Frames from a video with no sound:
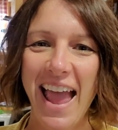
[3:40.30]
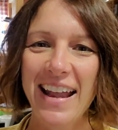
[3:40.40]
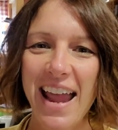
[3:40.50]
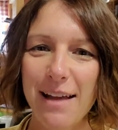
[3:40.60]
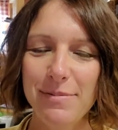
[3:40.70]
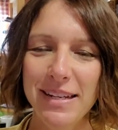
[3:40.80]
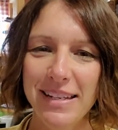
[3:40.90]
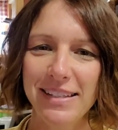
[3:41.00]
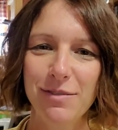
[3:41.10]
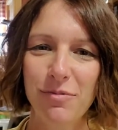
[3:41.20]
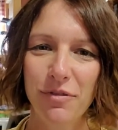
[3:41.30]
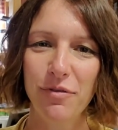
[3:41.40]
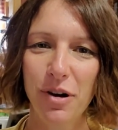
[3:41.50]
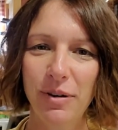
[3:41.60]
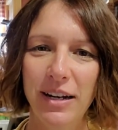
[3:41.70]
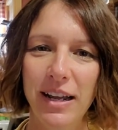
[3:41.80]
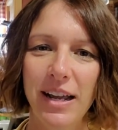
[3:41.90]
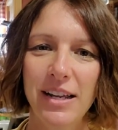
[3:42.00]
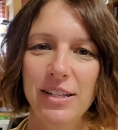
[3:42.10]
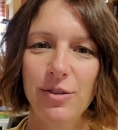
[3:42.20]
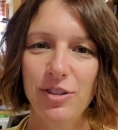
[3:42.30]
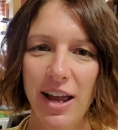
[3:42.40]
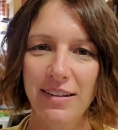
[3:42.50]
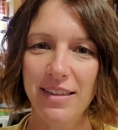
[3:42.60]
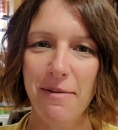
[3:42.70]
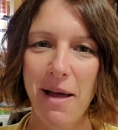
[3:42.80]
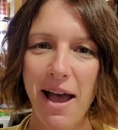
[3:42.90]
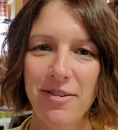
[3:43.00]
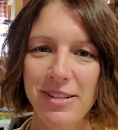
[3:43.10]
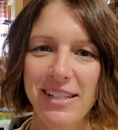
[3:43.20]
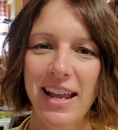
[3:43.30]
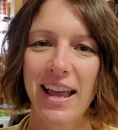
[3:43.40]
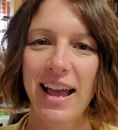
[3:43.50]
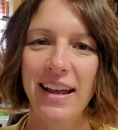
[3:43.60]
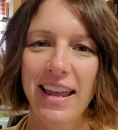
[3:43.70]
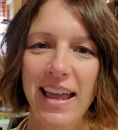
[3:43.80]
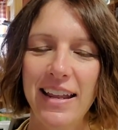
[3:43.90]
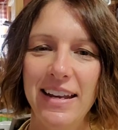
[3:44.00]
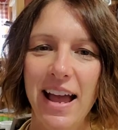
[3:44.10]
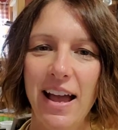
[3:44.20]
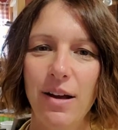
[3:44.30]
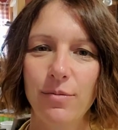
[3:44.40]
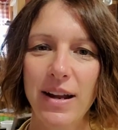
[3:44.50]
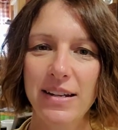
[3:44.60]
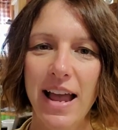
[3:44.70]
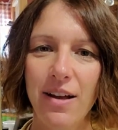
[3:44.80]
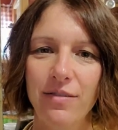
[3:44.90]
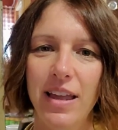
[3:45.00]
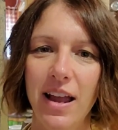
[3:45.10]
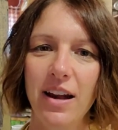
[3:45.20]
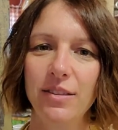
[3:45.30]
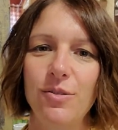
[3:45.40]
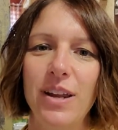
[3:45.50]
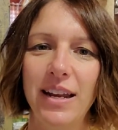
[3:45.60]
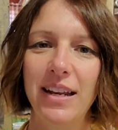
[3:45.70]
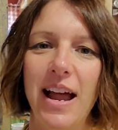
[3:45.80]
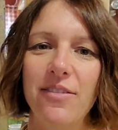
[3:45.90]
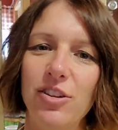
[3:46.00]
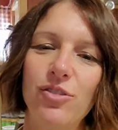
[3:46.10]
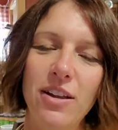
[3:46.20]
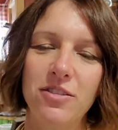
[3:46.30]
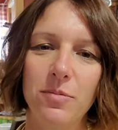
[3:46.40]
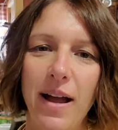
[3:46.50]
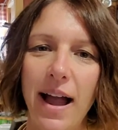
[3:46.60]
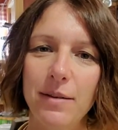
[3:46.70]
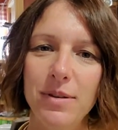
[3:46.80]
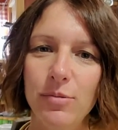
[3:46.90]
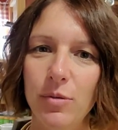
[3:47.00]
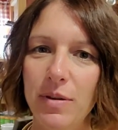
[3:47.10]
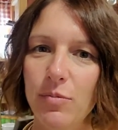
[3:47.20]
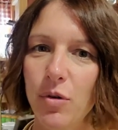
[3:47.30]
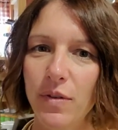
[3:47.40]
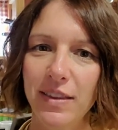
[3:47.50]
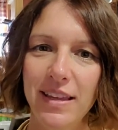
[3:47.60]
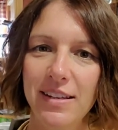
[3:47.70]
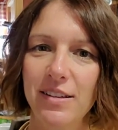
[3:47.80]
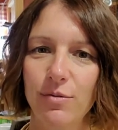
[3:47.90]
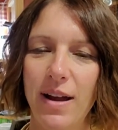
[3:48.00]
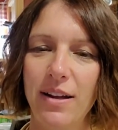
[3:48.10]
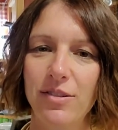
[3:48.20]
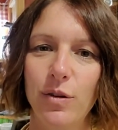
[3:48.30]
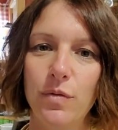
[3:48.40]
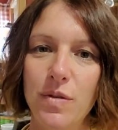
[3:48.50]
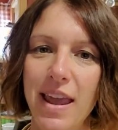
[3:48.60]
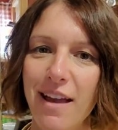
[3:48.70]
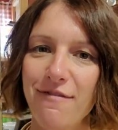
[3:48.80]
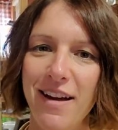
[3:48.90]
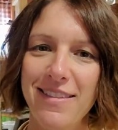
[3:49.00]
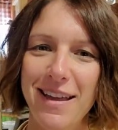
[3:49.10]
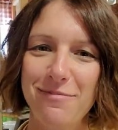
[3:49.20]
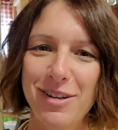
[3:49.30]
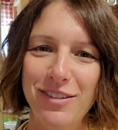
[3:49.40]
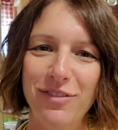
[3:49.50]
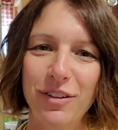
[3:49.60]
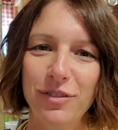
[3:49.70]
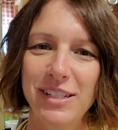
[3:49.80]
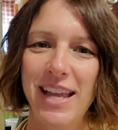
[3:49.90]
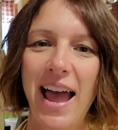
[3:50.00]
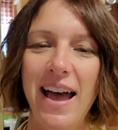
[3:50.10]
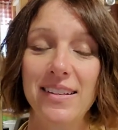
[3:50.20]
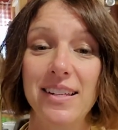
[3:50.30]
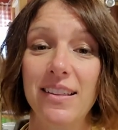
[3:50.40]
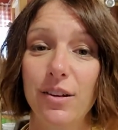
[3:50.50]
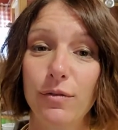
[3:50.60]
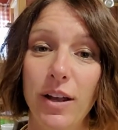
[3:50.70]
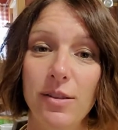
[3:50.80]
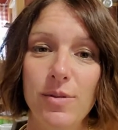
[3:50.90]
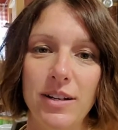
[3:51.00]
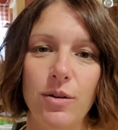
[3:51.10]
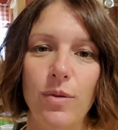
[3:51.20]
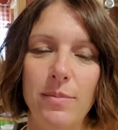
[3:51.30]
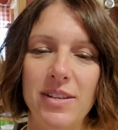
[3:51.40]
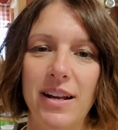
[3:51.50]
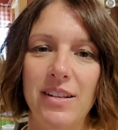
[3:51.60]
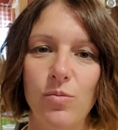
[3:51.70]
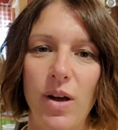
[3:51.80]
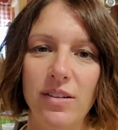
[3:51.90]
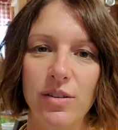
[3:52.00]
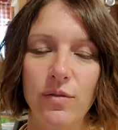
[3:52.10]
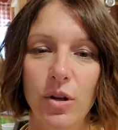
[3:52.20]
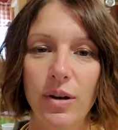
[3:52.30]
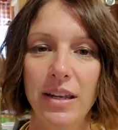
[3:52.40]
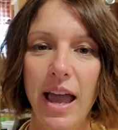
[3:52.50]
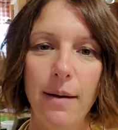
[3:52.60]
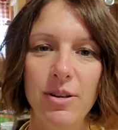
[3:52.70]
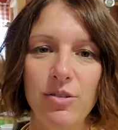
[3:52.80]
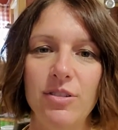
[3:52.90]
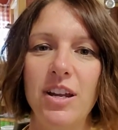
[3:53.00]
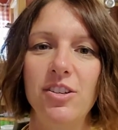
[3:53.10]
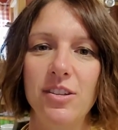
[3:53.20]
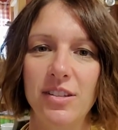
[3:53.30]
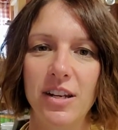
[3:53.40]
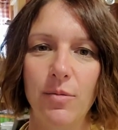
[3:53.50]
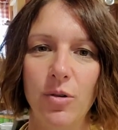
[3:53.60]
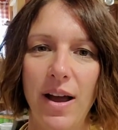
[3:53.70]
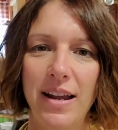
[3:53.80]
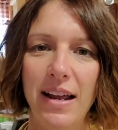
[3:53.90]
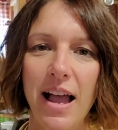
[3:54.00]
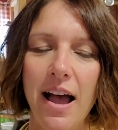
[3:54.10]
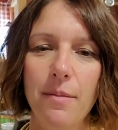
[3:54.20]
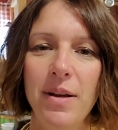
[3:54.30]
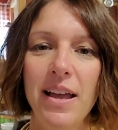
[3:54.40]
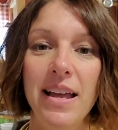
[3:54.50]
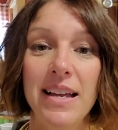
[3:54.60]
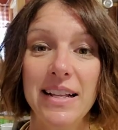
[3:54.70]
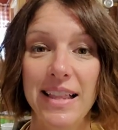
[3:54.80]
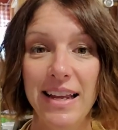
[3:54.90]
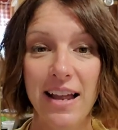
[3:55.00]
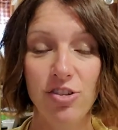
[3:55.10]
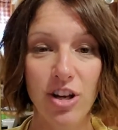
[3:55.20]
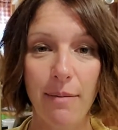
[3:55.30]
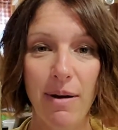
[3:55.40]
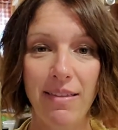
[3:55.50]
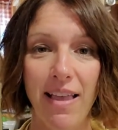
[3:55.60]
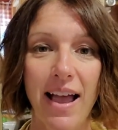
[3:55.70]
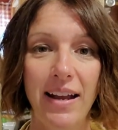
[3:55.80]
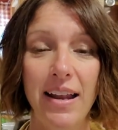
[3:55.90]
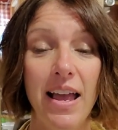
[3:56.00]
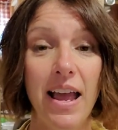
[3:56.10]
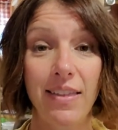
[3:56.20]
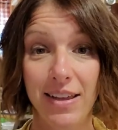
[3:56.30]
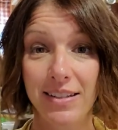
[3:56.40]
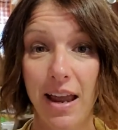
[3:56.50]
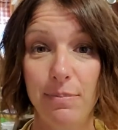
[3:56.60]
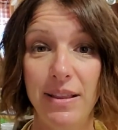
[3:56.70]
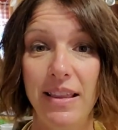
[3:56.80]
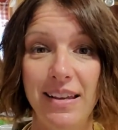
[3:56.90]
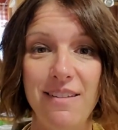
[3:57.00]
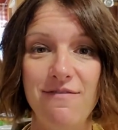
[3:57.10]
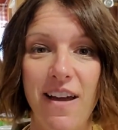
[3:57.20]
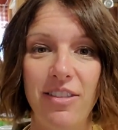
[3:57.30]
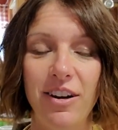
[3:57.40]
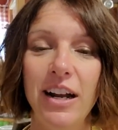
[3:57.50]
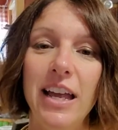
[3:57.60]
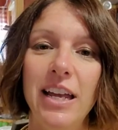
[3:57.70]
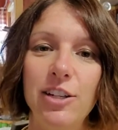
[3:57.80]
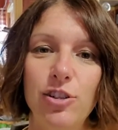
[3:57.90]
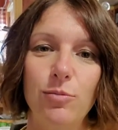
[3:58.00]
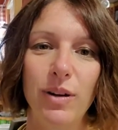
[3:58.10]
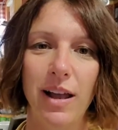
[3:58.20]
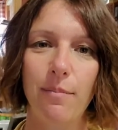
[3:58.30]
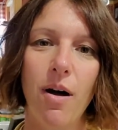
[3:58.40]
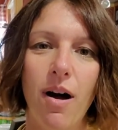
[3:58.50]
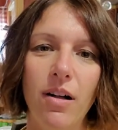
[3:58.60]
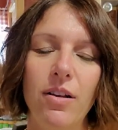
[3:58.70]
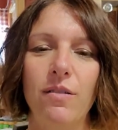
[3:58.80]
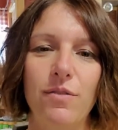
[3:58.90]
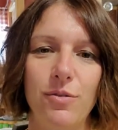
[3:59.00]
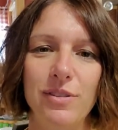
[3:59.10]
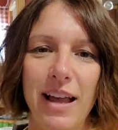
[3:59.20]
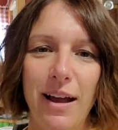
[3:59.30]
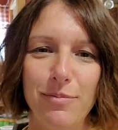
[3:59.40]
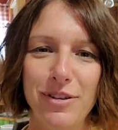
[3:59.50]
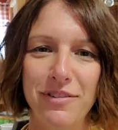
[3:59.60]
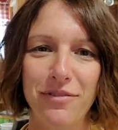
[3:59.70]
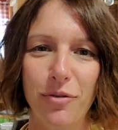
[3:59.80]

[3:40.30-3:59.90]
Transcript: and happiness to move forward. So check them out. Again, uh, right now they are located on the dresser behind me. We'll be moving things around, so if you can't find them, just feel free to ask, and they're available on our website as well. So if you go to cabincreationswi.com, click on shop online, and then type in Lucky Feather, it should bring up all of those options